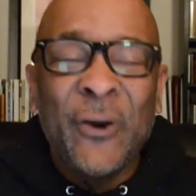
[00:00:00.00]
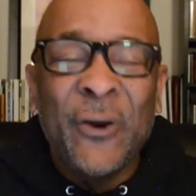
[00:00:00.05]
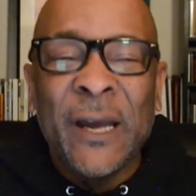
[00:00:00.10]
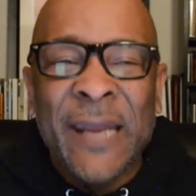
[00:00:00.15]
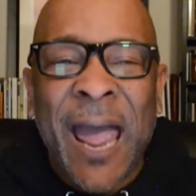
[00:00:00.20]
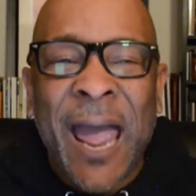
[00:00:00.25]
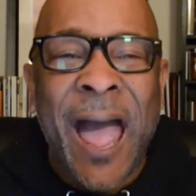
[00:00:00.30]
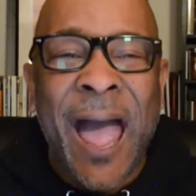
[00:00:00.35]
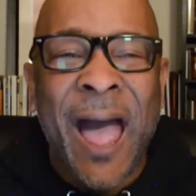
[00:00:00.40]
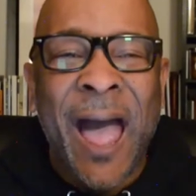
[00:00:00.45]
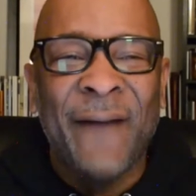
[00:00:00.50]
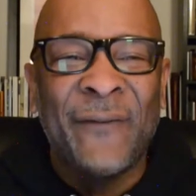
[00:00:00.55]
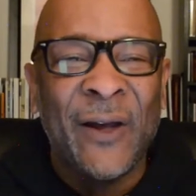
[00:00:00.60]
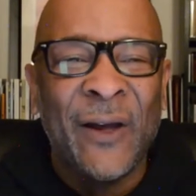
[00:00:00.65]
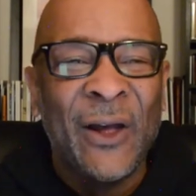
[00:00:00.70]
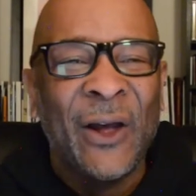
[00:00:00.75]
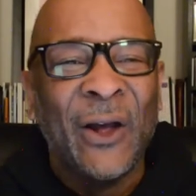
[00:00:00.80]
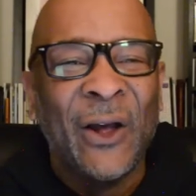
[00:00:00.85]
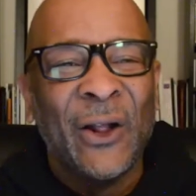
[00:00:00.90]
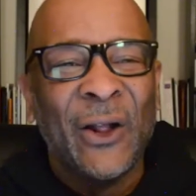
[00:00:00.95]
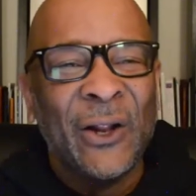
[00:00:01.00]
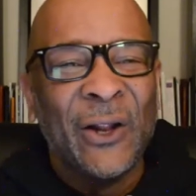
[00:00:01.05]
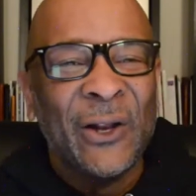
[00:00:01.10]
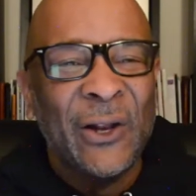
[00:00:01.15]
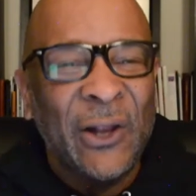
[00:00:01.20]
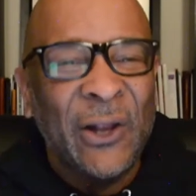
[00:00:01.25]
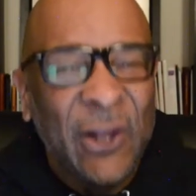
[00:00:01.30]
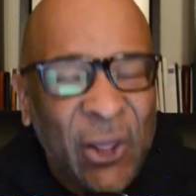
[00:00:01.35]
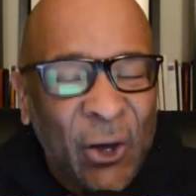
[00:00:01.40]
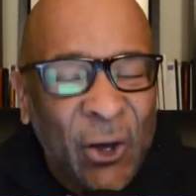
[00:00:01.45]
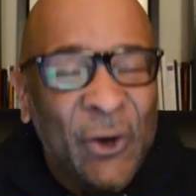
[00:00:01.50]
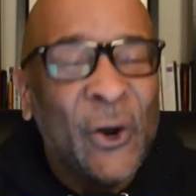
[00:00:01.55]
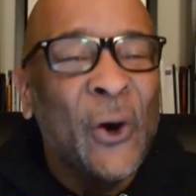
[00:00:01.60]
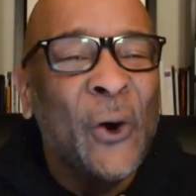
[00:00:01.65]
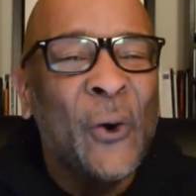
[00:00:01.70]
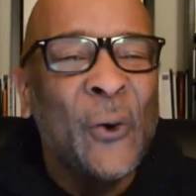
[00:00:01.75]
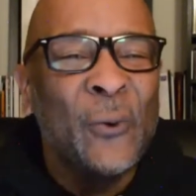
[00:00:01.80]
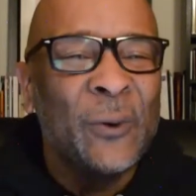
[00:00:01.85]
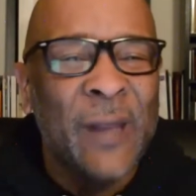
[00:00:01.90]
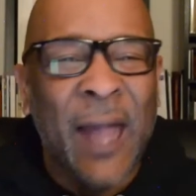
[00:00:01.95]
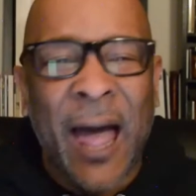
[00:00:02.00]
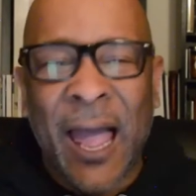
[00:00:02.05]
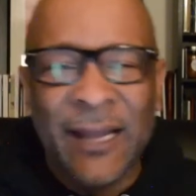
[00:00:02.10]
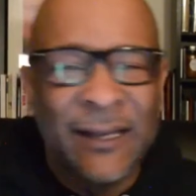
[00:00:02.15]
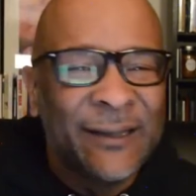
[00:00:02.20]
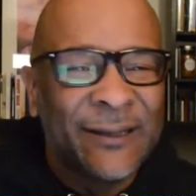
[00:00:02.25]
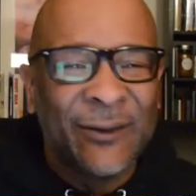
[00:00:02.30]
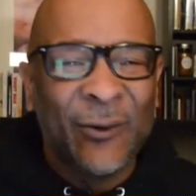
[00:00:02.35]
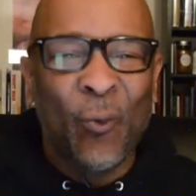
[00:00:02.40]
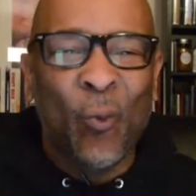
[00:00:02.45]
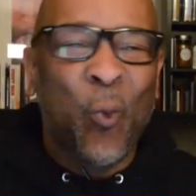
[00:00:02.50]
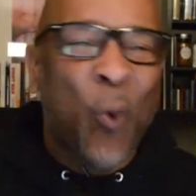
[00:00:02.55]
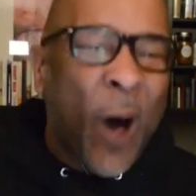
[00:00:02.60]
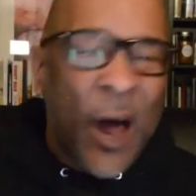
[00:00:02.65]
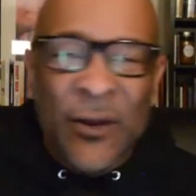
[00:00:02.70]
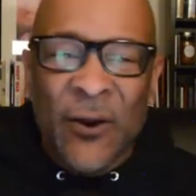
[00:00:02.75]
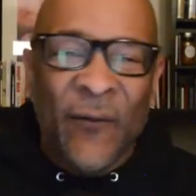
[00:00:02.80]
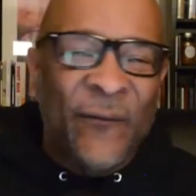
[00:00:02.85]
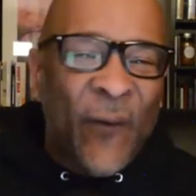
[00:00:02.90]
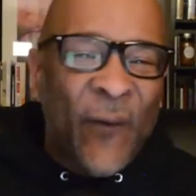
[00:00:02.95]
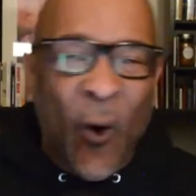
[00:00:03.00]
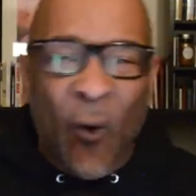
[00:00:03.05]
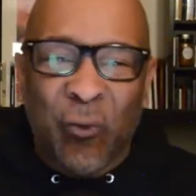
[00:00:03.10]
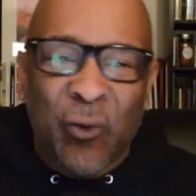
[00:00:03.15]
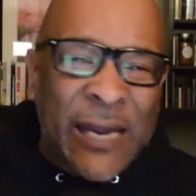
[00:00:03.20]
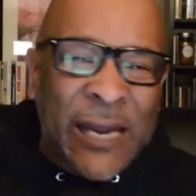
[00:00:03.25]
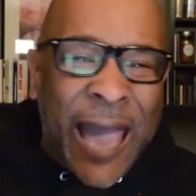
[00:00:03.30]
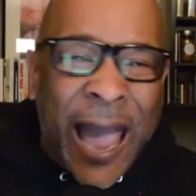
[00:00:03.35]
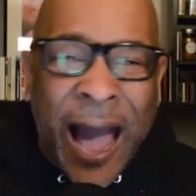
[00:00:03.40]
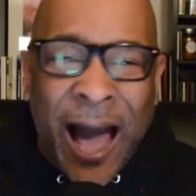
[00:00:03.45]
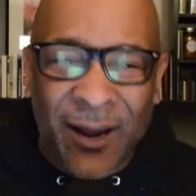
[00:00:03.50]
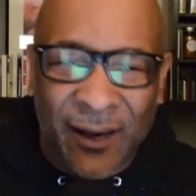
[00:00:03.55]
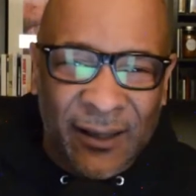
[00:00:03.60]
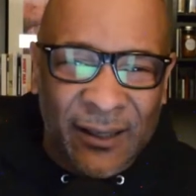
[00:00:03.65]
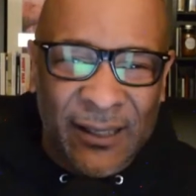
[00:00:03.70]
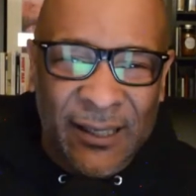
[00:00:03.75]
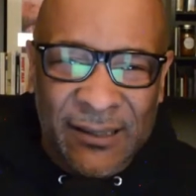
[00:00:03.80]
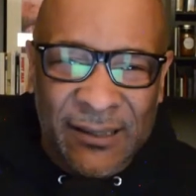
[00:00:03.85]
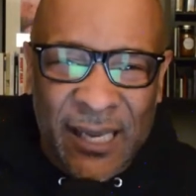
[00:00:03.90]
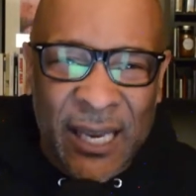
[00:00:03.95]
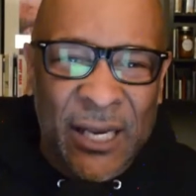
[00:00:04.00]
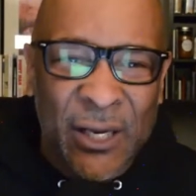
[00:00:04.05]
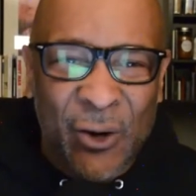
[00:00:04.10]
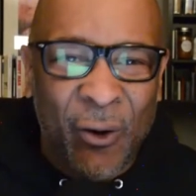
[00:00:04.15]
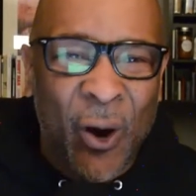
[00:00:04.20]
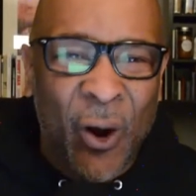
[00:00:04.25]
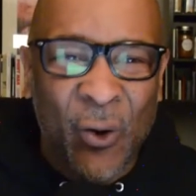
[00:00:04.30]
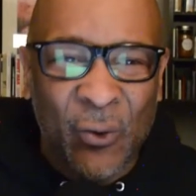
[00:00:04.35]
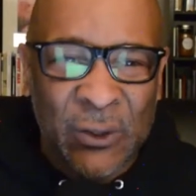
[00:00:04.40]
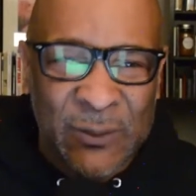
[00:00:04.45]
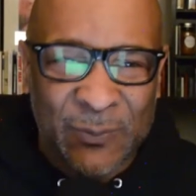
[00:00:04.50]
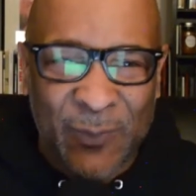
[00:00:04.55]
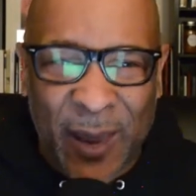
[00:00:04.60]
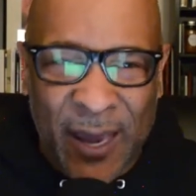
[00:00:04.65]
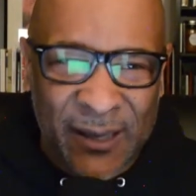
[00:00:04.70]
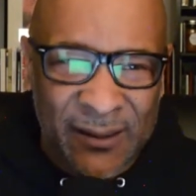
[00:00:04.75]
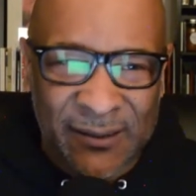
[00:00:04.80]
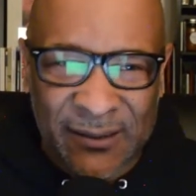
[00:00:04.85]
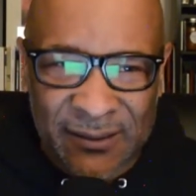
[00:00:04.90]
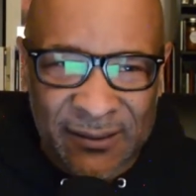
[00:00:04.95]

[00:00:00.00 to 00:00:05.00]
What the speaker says: have little, like, wonderful realities in your own space.